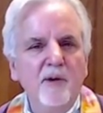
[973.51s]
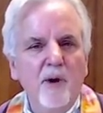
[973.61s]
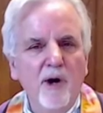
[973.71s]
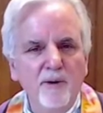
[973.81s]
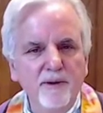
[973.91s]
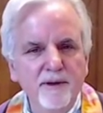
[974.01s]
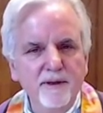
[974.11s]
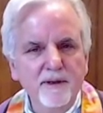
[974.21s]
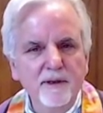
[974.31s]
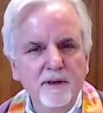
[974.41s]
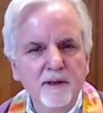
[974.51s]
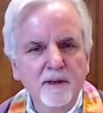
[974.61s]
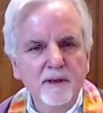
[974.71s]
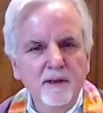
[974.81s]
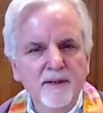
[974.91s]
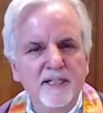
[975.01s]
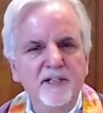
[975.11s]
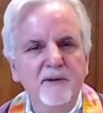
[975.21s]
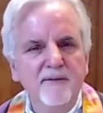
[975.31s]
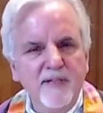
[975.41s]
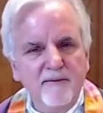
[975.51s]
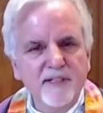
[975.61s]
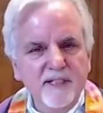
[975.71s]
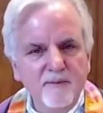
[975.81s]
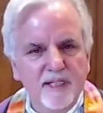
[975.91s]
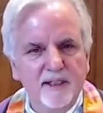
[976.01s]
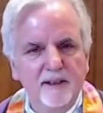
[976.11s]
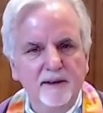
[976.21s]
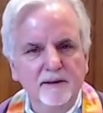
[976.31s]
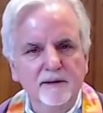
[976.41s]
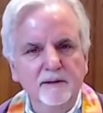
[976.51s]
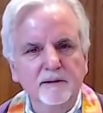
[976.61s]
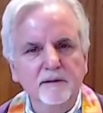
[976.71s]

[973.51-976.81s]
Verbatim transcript: in the growth that you have given to me.